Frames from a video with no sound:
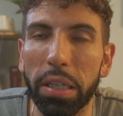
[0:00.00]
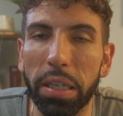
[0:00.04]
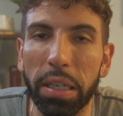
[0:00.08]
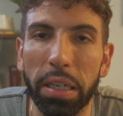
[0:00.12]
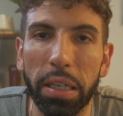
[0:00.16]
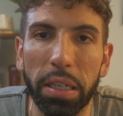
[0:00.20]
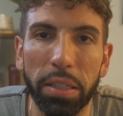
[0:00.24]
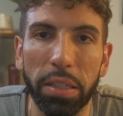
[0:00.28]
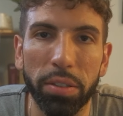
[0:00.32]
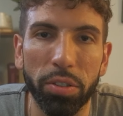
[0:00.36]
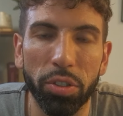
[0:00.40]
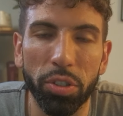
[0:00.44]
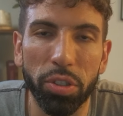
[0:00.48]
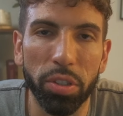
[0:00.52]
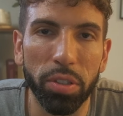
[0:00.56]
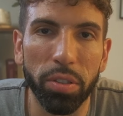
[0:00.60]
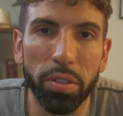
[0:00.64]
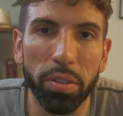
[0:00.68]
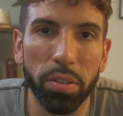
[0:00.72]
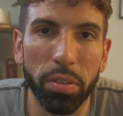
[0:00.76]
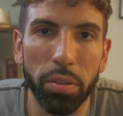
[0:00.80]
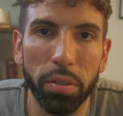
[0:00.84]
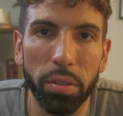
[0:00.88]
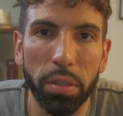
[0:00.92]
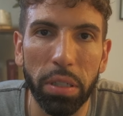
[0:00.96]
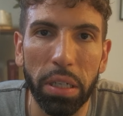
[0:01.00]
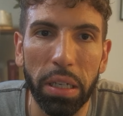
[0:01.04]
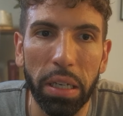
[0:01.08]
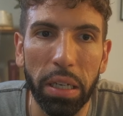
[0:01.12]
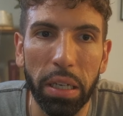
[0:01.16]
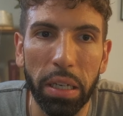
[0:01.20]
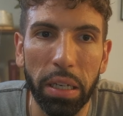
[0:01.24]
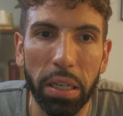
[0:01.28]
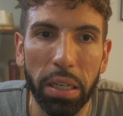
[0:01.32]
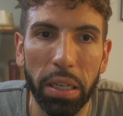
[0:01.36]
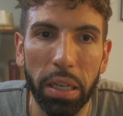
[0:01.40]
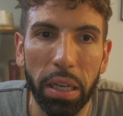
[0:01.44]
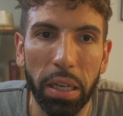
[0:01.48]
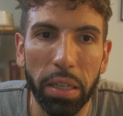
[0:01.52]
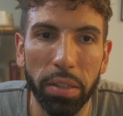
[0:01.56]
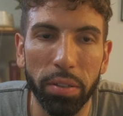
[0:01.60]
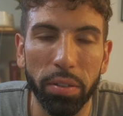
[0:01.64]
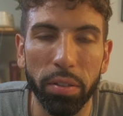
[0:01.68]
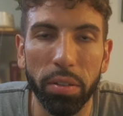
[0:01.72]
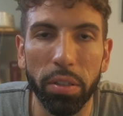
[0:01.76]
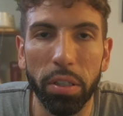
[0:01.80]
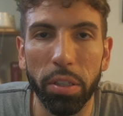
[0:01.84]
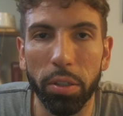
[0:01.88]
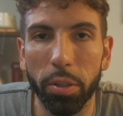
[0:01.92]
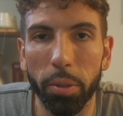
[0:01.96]
It's just,
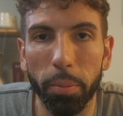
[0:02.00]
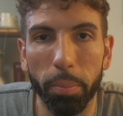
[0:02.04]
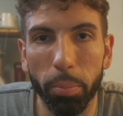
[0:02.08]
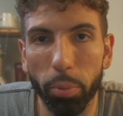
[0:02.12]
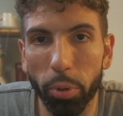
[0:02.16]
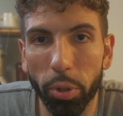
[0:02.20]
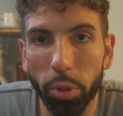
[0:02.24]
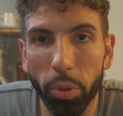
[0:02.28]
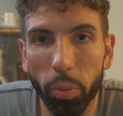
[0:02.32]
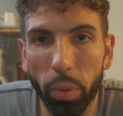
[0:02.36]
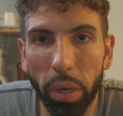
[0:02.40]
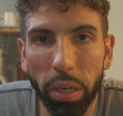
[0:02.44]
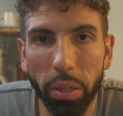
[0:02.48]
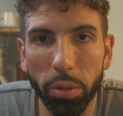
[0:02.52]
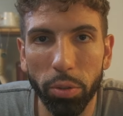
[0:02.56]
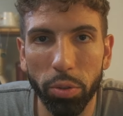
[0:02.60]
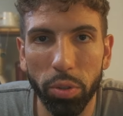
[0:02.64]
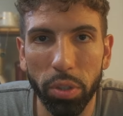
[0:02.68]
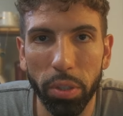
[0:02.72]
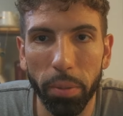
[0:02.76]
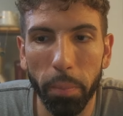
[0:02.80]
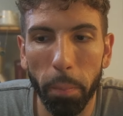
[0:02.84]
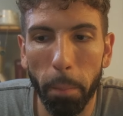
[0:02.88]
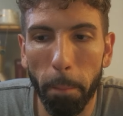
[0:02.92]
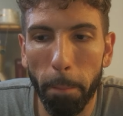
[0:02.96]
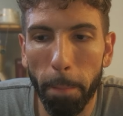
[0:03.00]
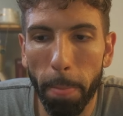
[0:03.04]
it's the, the prerequisite.